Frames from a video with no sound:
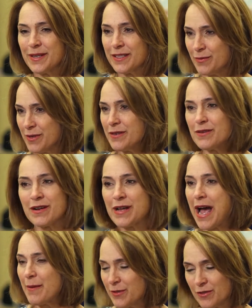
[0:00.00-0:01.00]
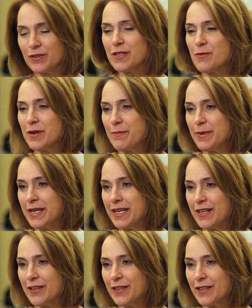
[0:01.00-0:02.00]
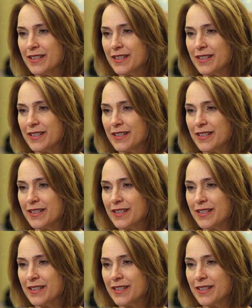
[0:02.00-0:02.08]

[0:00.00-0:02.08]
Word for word: because we absolutely want to be here.